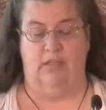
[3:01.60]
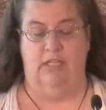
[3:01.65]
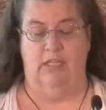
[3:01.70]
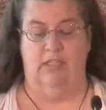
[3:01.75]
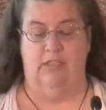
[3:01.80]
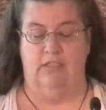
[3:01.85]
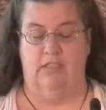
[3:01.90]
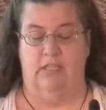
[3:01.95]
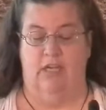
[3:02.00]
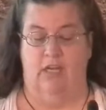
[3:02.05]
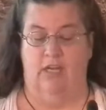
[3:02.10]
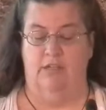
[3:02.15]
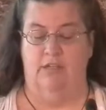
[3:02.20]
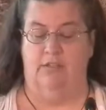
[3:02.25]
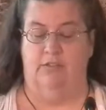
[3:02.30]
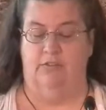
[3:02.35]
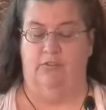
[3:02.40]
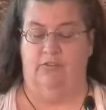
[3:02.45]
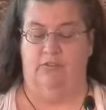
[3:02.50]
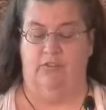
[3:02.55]
and to
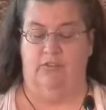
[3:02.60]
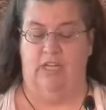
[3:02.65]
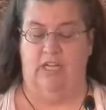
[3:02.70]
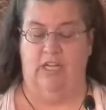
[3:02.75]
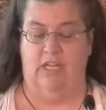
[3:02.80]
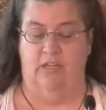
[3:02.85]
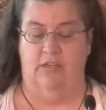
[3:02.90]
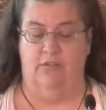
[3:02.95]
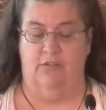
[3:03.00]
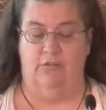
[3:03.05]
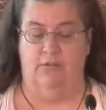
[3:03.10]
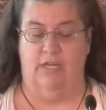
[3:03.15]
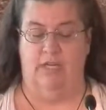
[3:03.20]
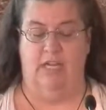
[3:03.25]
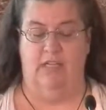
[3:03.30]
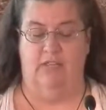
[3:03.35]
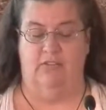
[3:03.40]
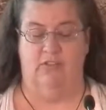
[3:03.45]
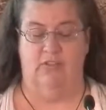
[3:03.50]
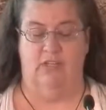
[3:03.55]
understand
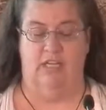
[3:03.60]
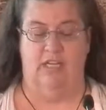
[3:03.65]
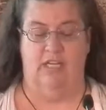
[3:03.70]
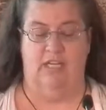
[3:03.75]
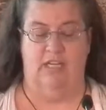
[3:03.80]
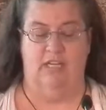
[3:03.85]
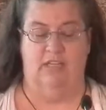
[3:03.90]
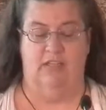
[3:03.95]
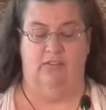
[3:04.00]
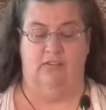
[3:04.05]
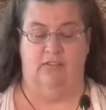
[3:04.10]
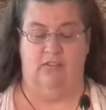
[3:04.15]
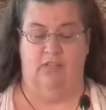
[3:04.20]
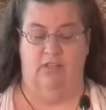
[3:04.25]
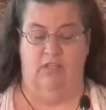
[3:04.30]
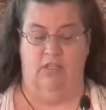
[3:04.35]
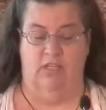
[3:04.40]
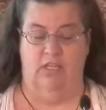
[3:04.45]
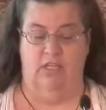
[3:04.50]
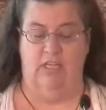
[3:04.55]
creates an
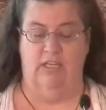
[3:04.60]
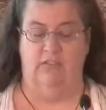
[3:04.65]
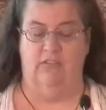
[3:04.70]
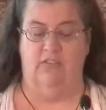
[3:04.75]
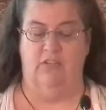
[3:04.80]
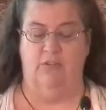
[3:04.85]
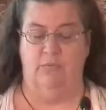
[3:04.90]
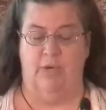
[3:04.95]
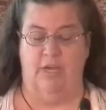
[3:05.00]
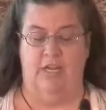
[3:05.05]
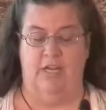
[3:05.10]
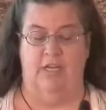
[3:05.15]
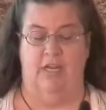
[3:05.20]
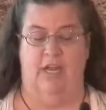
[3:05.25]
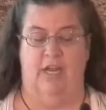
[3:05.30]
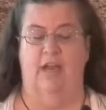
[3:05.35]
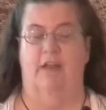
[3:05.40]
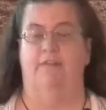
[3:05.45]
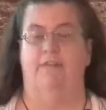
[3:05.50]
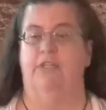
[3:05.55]
easy way to
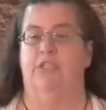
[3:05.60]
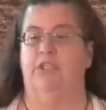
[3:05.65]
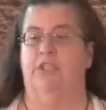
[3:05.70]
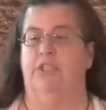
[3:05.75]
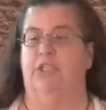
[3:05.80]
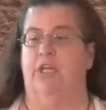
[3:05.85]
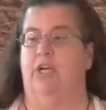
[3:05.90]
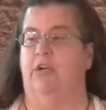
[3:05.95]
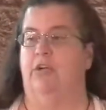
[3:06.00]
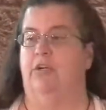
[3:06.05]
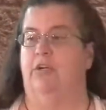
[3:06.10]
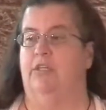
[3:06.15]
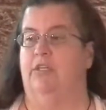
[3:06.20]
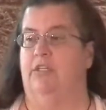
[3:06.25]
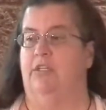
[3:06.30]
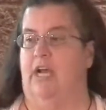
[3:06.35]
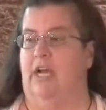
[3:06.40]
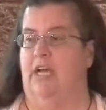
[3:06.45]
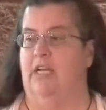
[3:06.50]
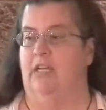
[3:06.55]
have a shared
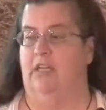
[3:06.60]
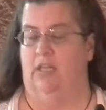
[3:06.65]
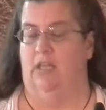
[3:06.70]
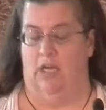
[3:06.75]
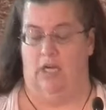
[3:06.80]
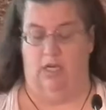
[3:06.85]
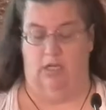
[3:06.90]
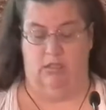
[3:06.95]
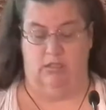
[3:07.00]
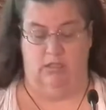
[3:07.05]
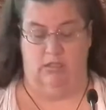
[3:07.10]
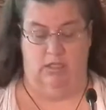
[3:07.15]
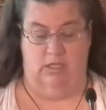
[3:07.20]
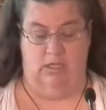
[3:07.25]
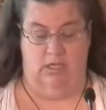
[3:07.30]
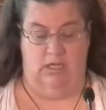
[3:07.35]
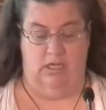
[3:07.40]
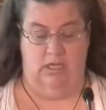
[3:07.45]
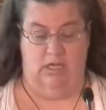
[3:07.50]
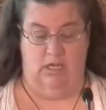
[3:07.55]
dialogue.
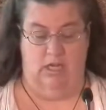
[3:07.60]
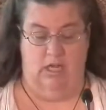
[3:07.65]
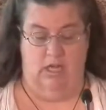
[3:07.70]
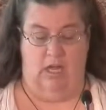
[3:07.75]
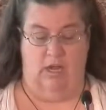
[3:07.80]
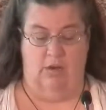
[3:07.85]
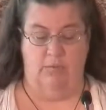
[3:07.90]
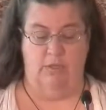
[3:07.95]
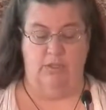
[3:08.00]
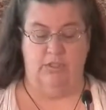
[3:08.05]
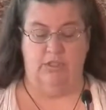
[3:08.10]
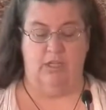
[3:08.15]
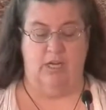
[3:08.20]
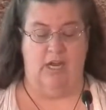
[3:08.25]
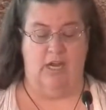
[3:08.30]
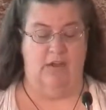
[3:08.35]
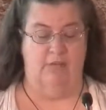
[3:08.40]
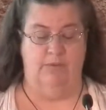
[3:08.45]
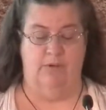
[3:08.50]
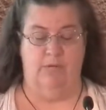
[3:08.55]
I wish that
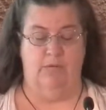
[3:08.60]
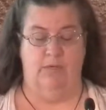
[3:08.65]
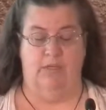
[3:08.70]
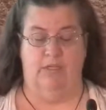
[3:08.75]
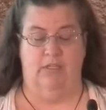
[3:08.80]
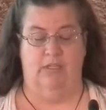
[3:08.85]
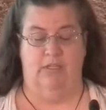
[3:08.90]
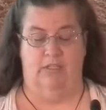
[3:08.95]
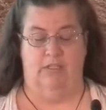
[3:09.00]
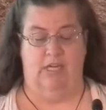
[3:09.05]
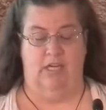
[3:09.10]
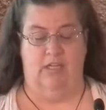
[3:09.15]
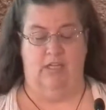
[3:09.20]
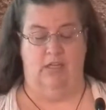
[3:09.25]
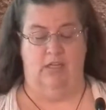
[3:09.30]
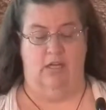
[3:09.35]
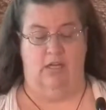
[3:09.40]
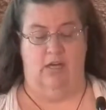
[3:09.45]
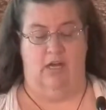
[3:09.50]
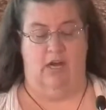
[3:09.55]
everyone could take
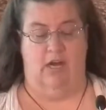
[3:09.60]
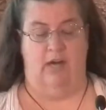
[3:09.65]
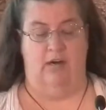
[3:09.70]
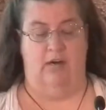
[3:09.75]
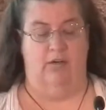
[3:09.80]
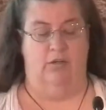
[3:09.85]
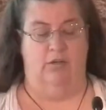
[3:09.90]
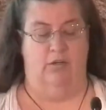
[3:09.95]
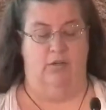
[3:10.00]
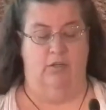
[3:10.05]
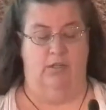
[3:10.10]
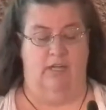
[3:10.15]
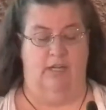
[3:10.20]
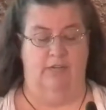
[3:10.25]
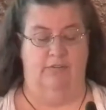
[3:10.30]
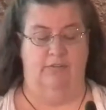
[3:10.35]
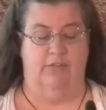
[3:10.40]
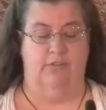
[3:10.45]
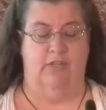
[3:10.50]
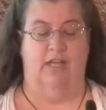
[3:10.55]
the Our Whole
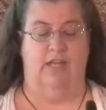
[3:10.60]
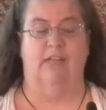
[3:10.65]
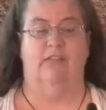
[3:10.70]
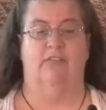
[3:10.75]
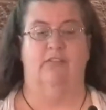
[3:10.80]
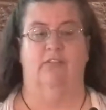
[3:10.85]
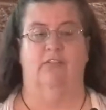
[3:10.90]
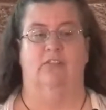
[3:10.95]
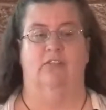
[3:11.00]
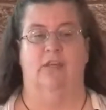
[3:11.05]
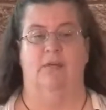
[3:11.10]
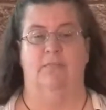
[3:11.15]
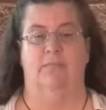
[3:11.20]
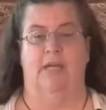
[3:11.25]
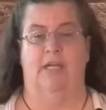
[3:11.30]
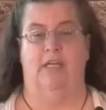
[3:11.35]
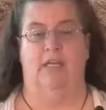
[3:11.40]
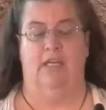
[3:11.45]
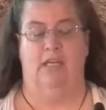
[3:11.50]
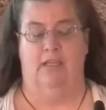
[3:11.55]
Lives classes that
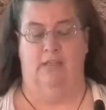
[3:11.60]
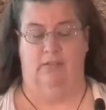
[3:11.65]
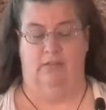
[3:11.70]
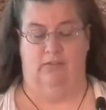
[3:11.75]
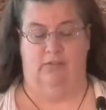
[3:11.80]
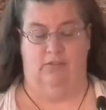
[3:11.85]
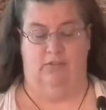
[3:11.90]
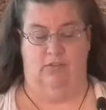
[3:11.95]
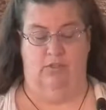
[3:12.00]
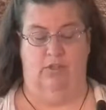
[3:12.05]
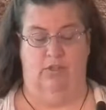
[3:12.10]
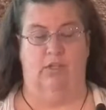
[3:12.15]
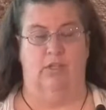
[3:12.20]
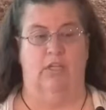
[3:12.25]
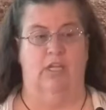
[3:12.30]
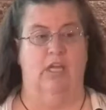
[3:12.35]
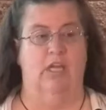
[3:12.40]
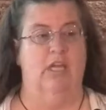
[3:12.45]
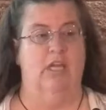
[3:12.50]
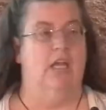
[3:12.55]
my kids took.
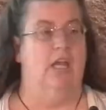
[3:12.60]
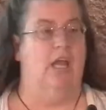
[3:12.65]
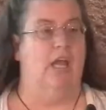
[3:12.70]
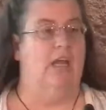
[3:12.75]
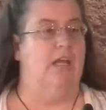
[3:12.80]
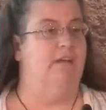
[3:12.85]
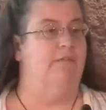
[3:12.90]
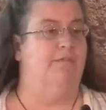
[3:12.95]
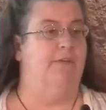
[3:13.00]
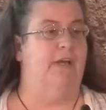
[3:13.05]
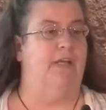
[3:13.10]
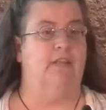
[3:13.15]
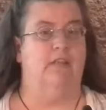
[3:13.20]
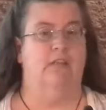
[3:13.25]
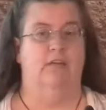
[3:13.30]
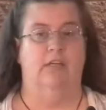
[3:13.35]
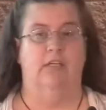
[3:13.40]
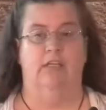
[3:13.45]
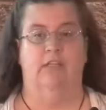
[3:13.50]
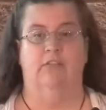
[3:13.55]
And in fact,
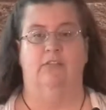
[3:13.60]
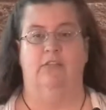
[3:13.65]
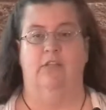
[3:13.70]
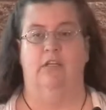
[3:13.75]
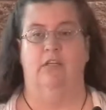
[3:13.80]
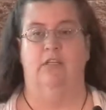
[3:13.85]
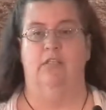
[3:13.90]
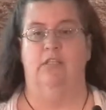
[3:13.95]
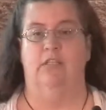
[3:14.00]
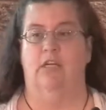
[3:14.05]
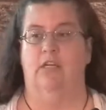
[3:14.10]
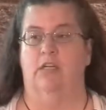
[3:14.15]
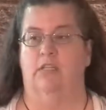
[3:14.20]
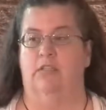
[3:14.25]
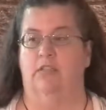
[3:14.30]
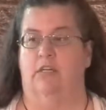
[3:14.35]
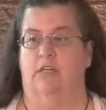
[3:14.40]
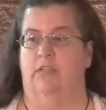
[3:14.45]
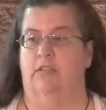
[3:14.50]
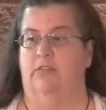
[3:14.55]
there is a young
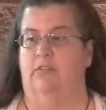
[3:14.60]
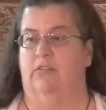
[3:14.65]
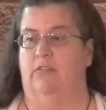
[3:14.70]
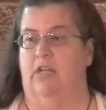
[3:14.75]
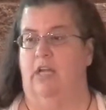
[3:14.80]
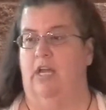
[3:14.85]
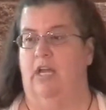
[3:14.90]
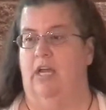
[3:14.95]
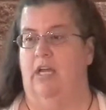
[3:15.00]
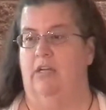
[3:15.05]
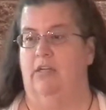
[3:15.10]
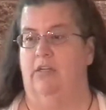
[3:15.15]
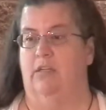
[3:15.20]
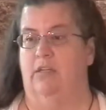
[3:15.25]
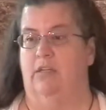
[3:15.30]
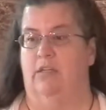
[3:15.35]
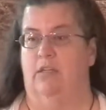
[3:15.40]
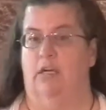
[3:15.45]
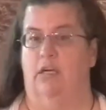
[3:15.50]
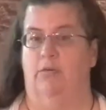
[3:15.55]
adult, and
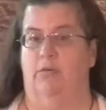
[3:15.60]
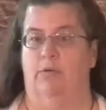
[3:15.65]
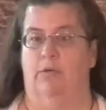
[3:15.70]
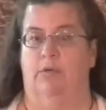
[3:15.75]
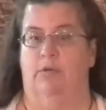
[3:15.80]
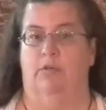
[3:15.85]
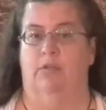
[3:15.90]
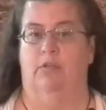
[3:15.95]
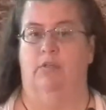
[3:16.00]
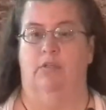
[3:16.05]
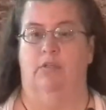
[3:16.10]
there will